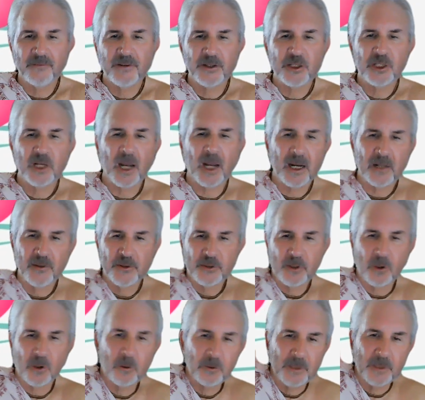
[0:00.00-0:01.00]

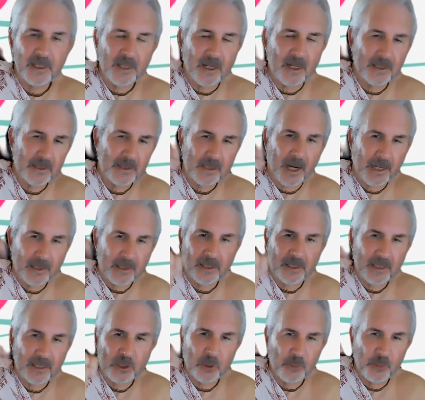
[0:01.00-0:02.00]
is holding on
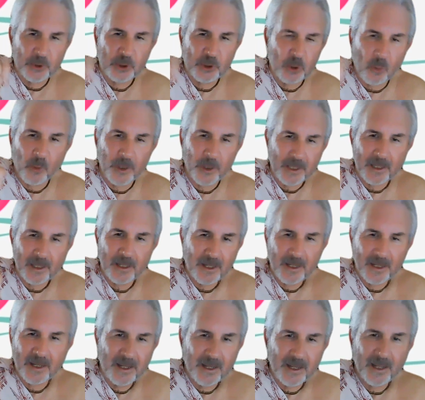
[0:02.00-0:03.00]
tightly to a toy,
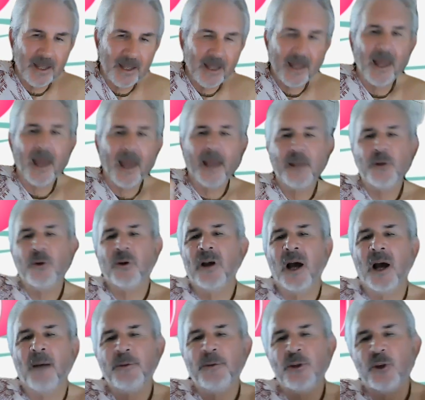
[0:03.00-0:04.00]
and you
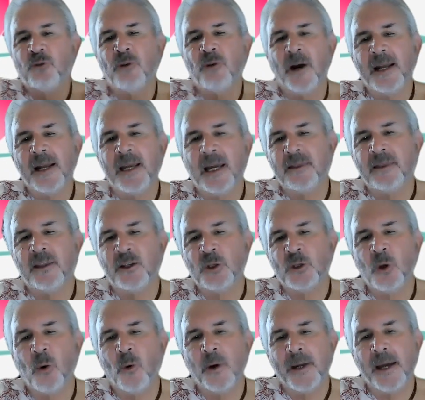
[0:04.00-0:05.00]
come and you try to get the
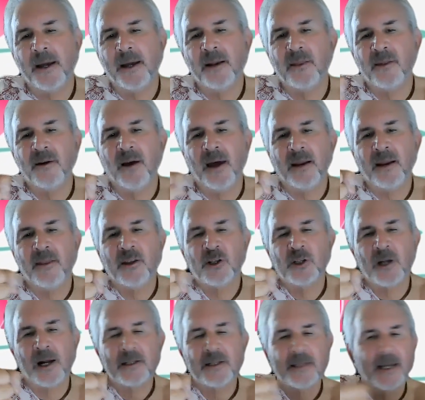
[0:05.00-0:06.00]
toy out of the
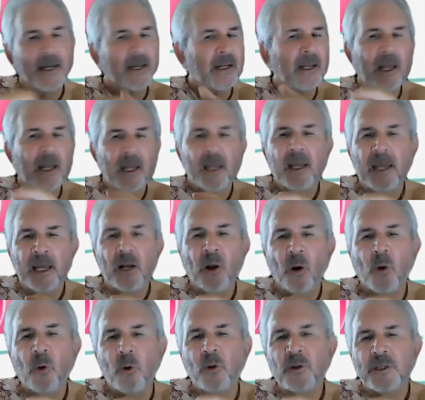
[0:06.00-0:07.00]
child's hand. It
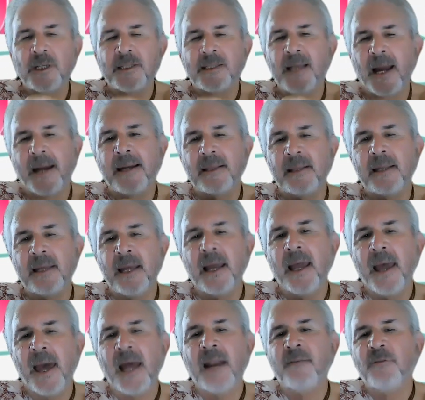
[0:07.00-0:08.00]
holds it tightly,
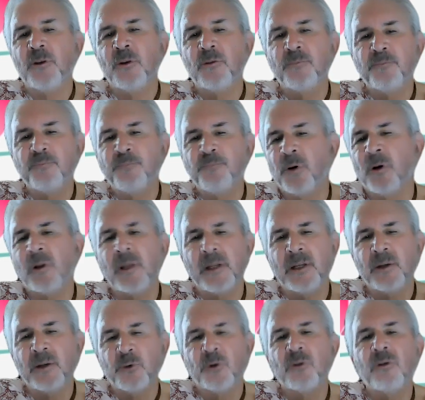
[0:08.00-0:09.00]
and if you pull
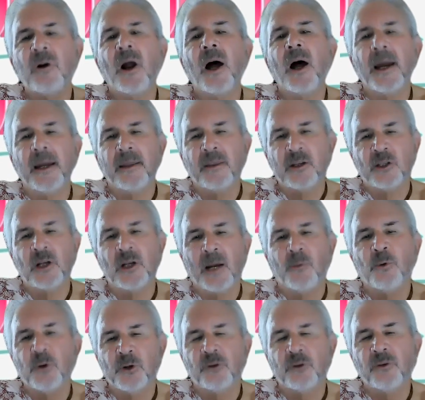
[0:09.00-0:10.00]
it, you'll cry. The
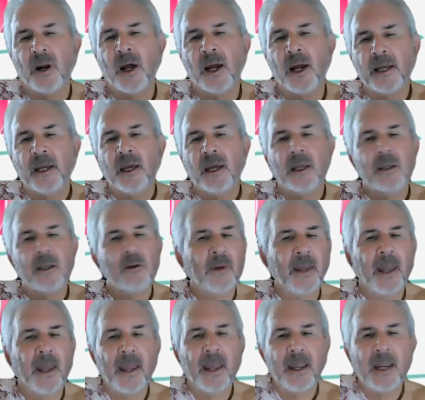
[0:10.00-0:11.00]
child will cry. You
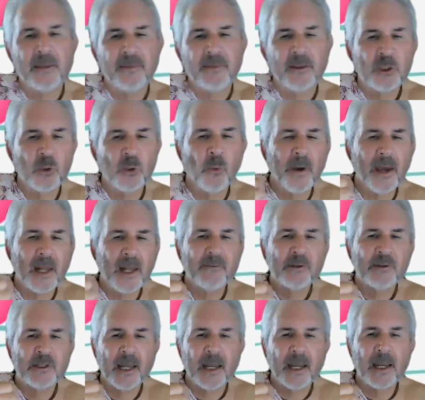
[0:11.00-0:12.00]
can't get the toy out of
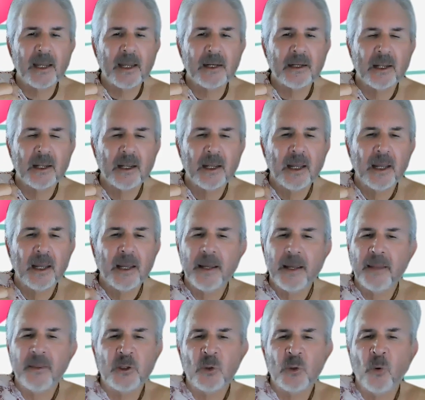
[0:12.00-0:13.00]
his hand.
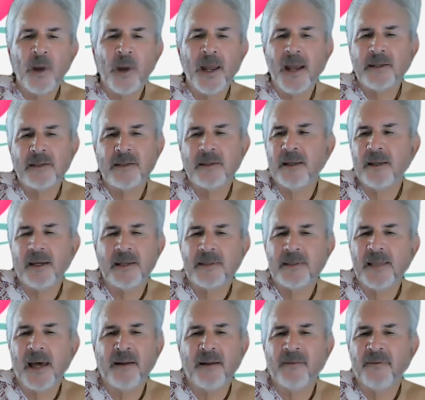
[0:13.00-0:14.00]
The toy it's
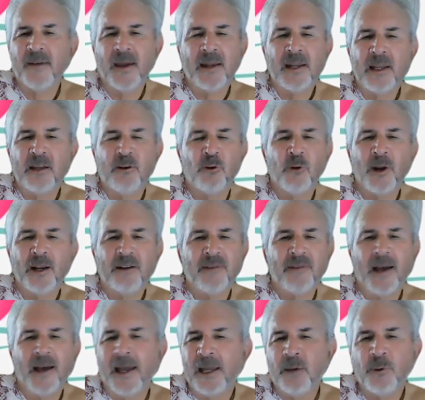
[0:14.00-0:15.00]
not of any great
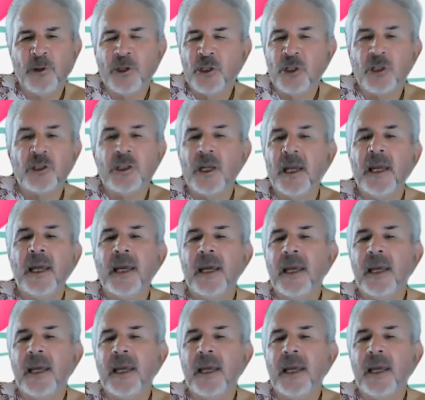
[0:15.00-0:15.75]
value. It's just